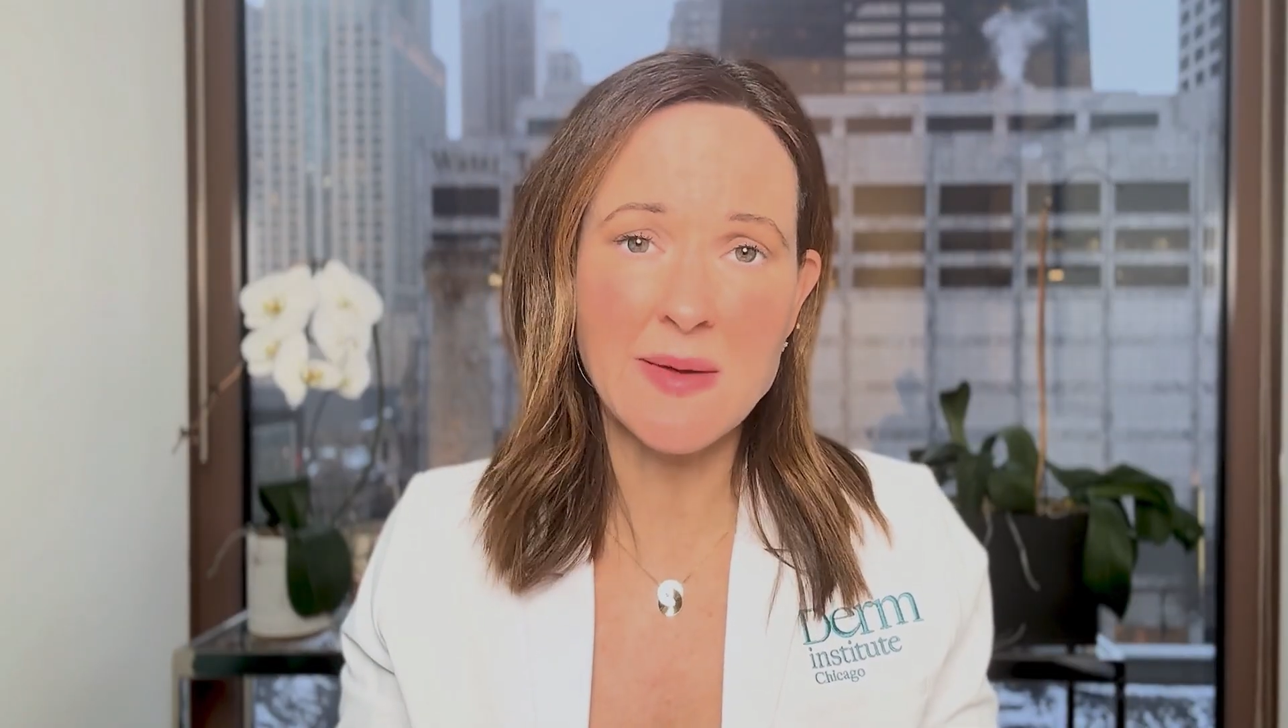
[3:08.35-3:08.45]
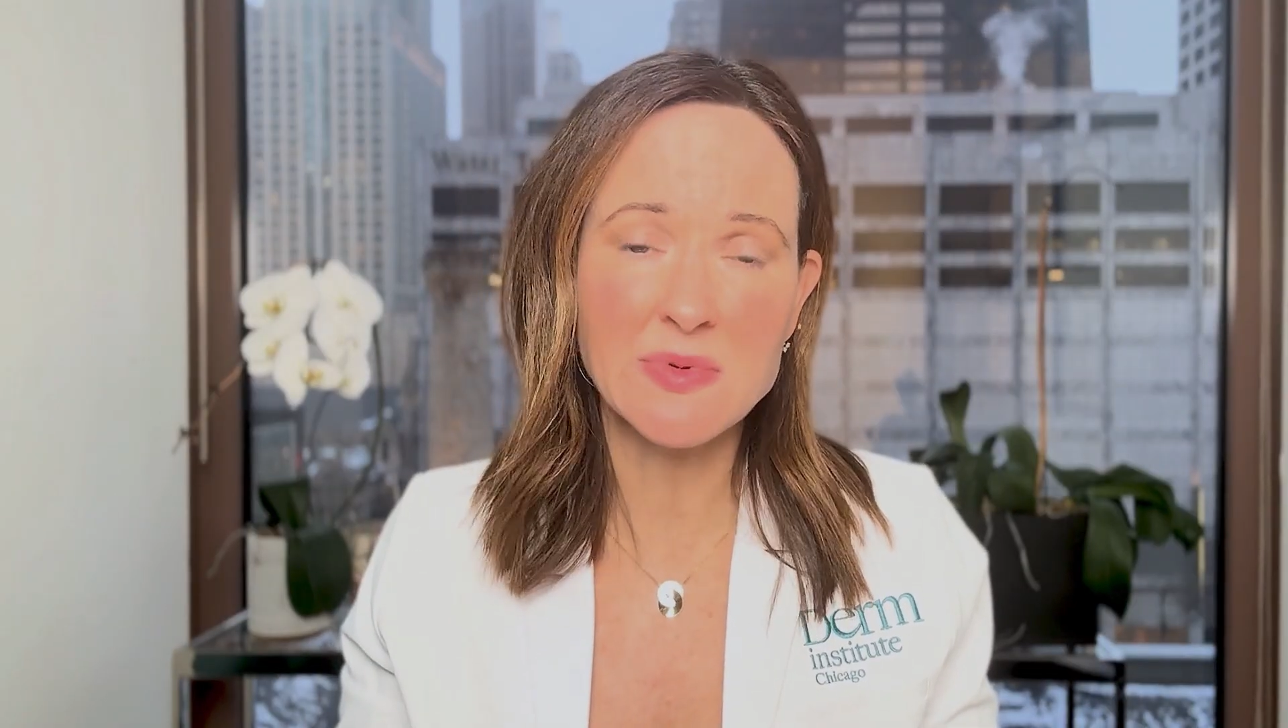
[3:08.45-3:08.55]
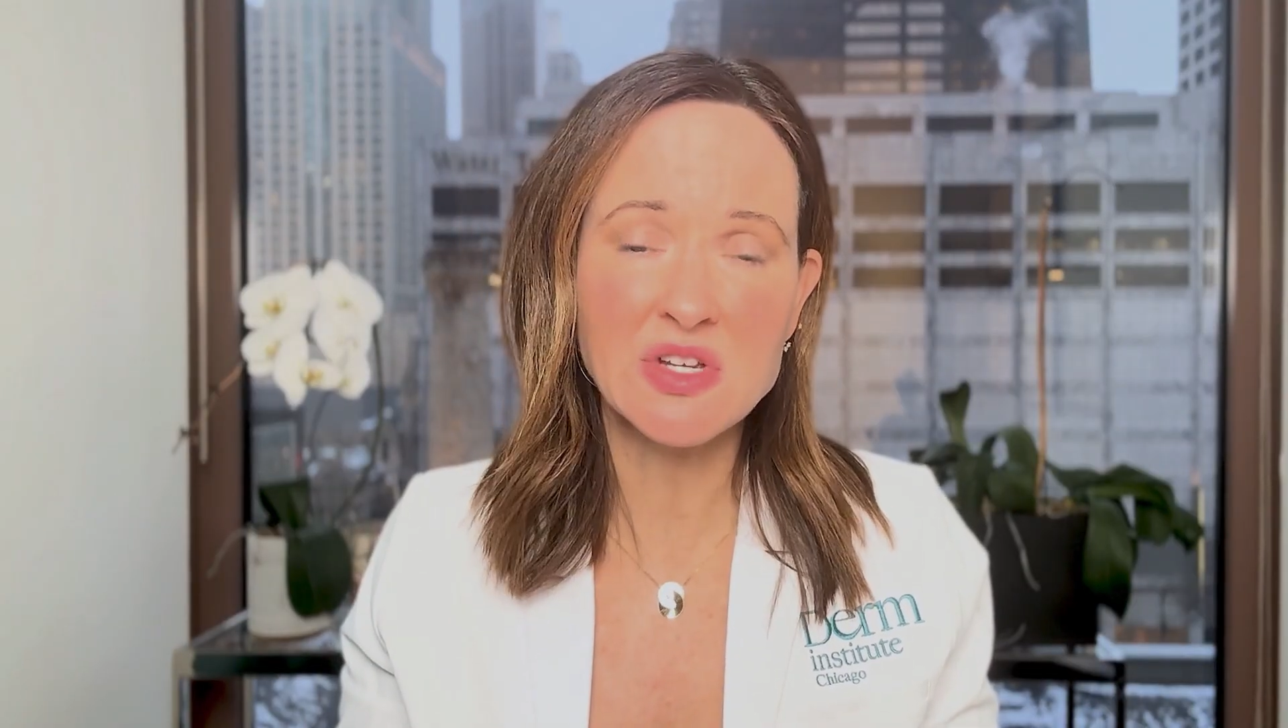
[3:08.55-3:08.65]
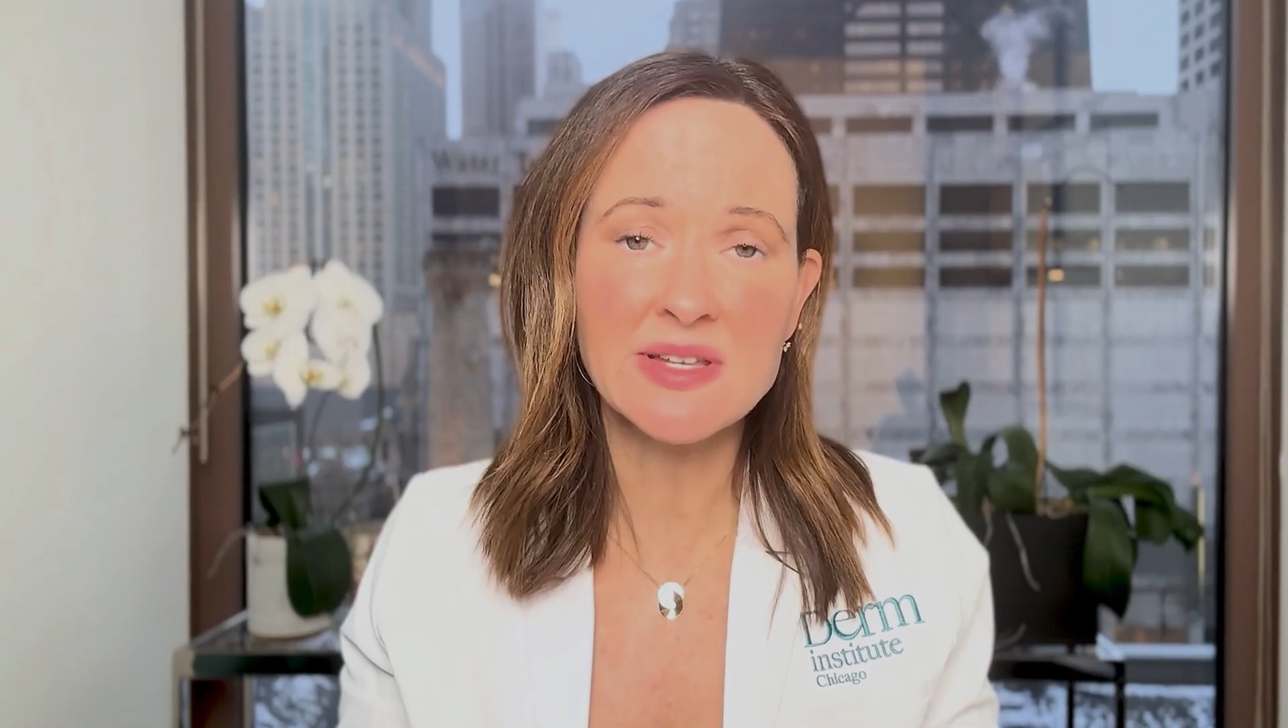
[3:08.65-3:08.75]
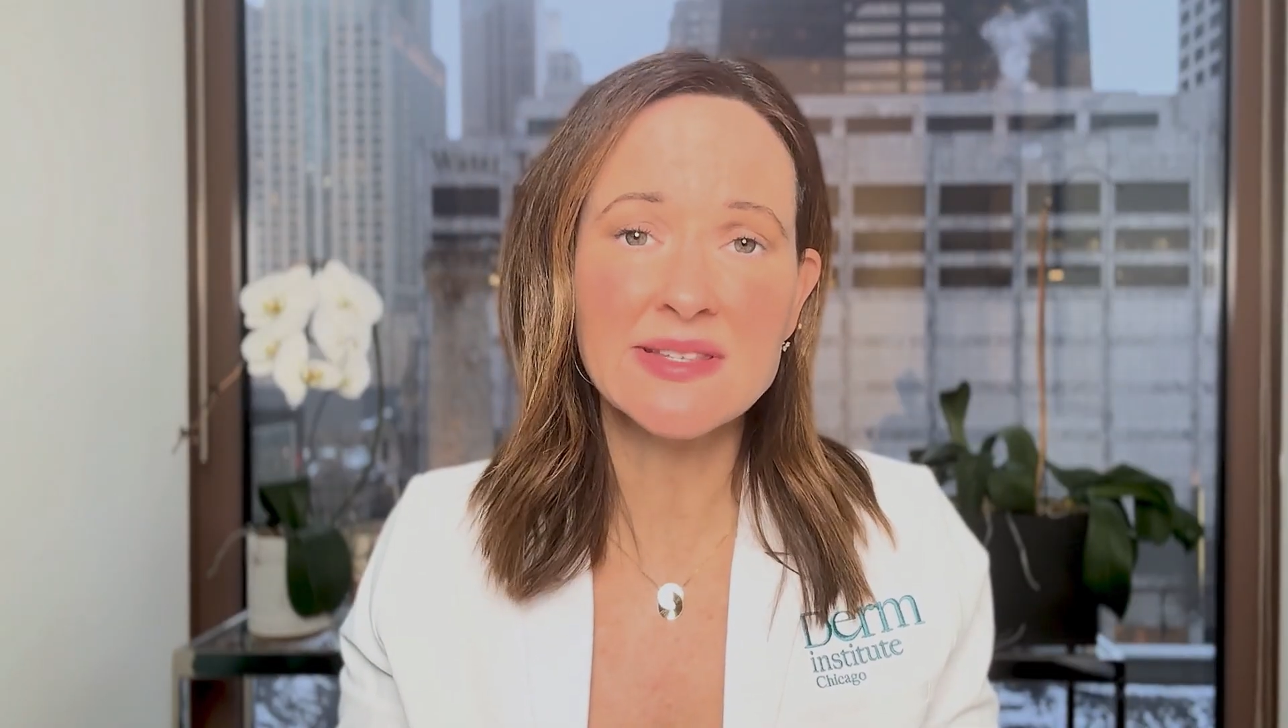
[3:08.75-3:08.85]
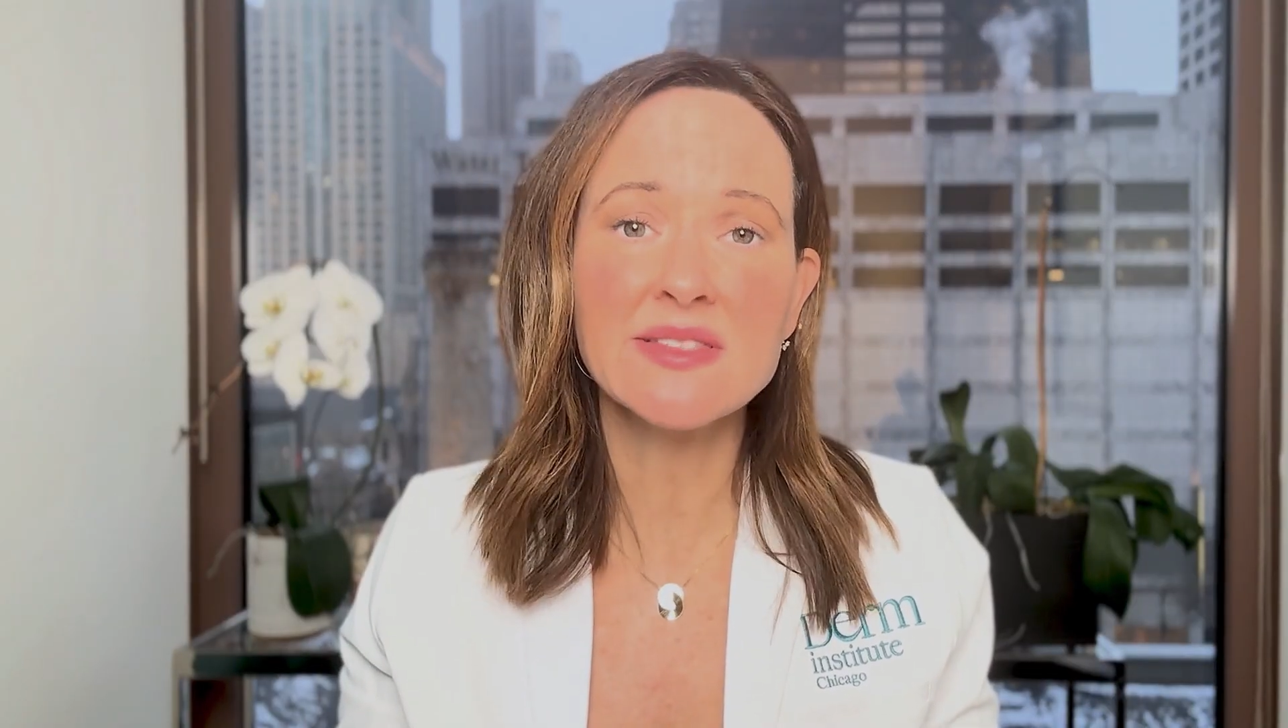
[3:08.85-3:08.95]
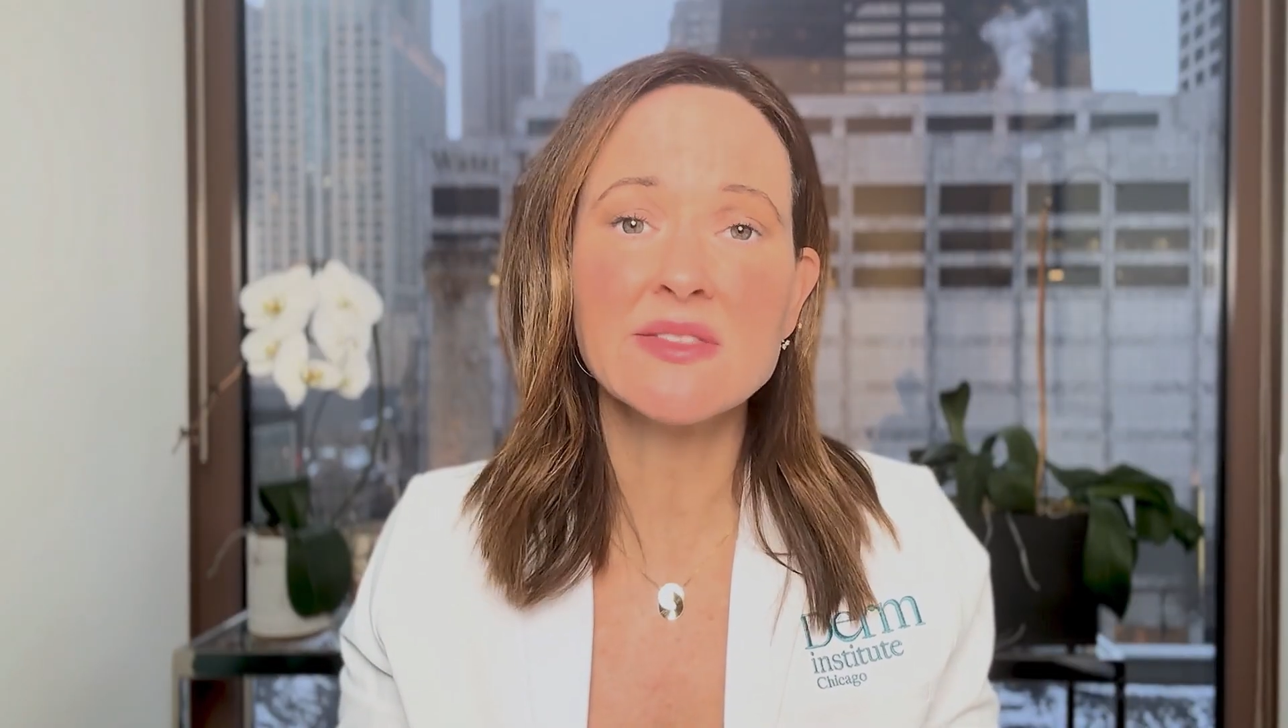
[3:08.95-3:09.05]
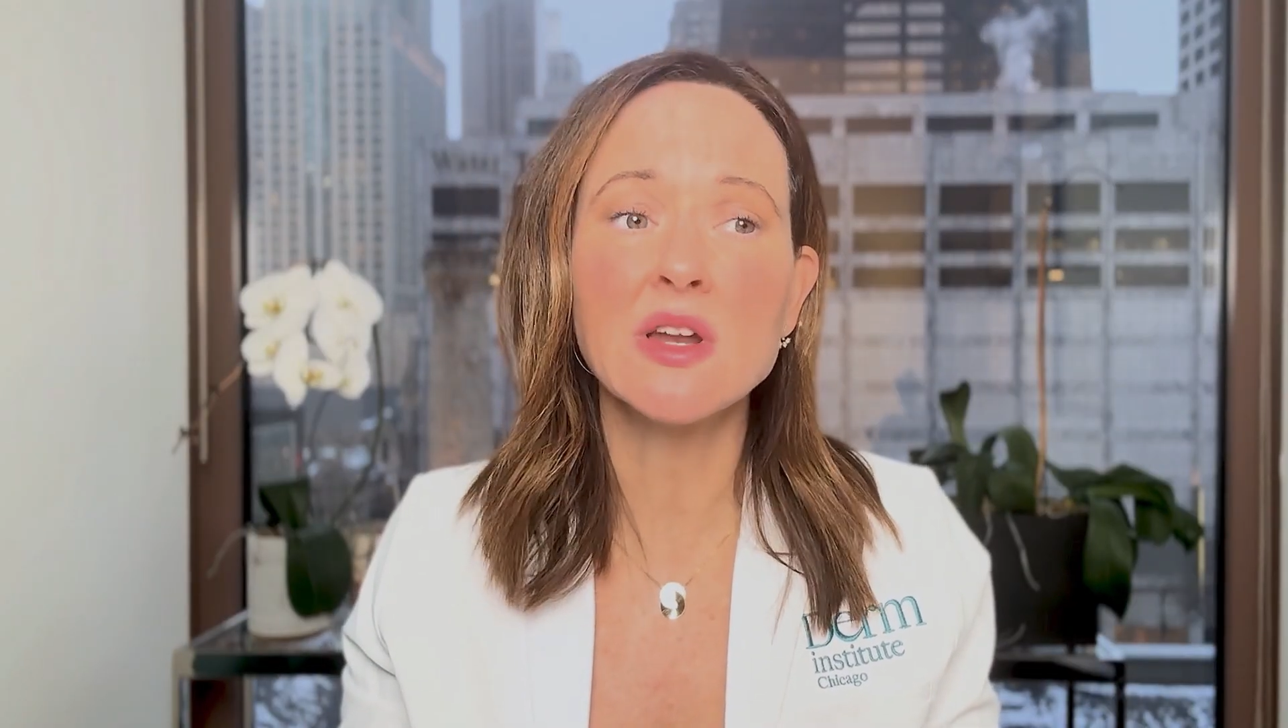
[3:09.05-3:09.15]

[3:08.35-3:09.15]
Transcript: options